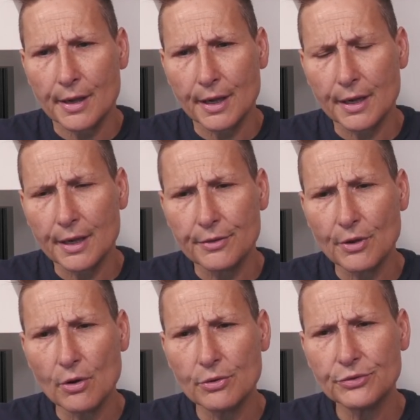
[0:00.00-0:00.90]
uh,
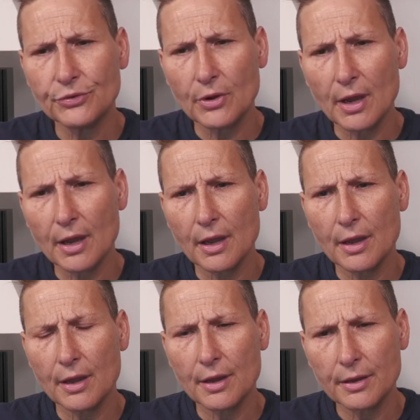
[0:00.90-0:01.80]
those,
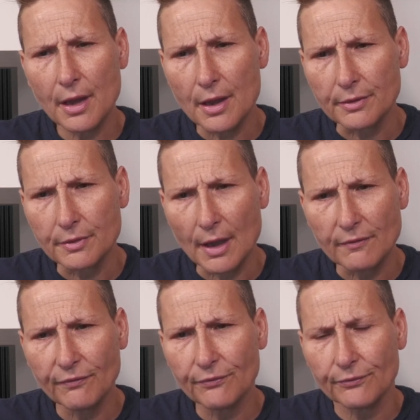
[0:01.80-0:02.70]
uh, yeah,
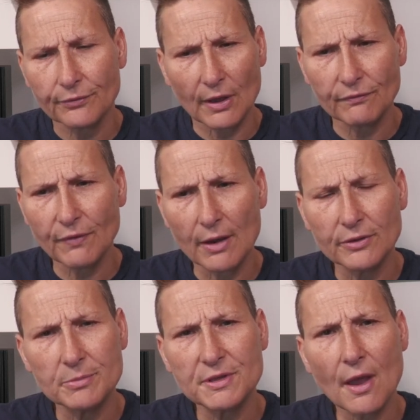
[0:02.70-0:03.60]
that that
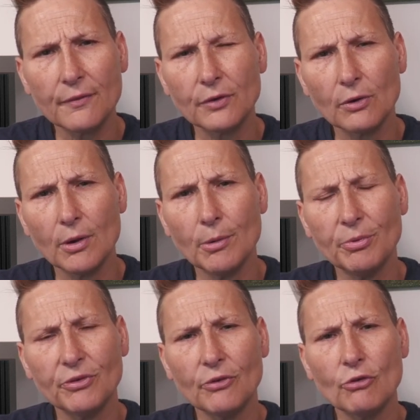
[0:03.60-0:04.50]
found themselves in a
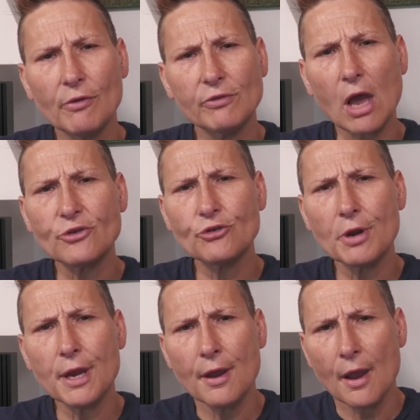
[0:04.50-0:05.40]
position of
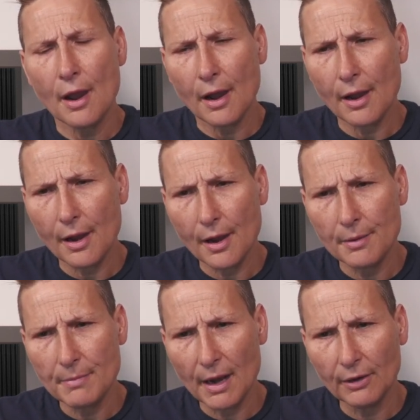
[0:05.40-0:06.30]
luxury
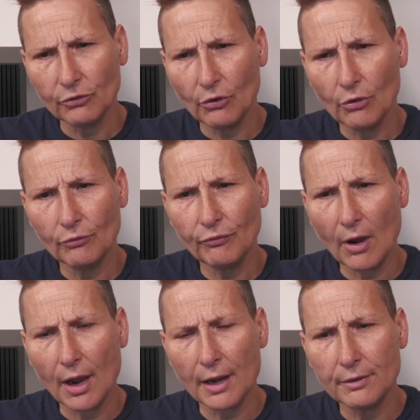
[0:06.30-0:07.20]
uh, may soon
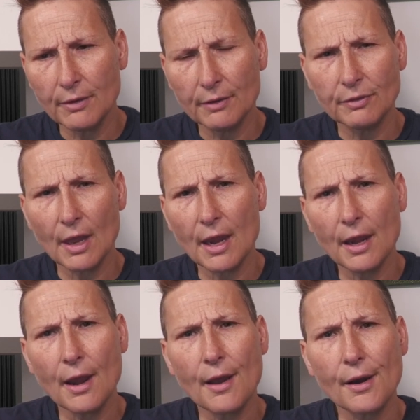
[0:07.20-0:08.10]
find that
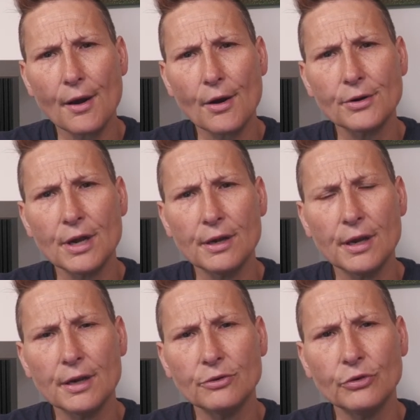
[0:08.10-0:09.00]
they uh, are
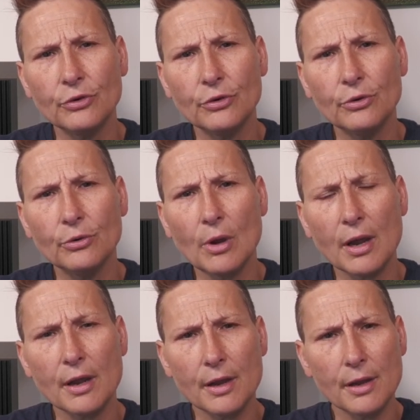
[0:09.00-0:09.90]
needing to
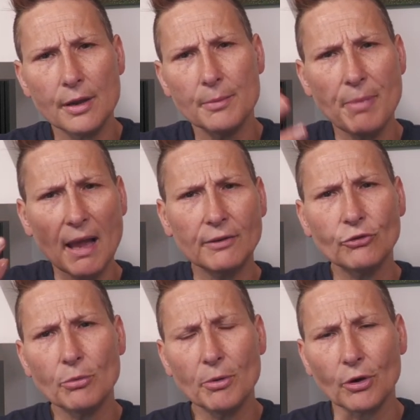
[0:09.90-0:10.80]

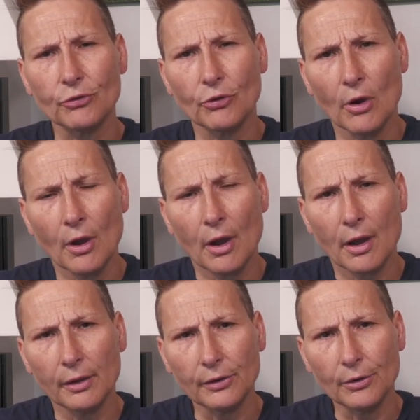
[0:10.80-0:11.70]
balance the books
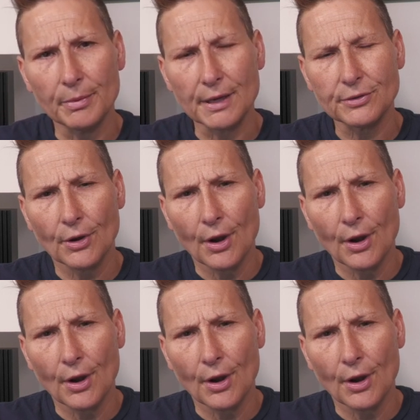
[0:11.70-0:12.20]
a little bit.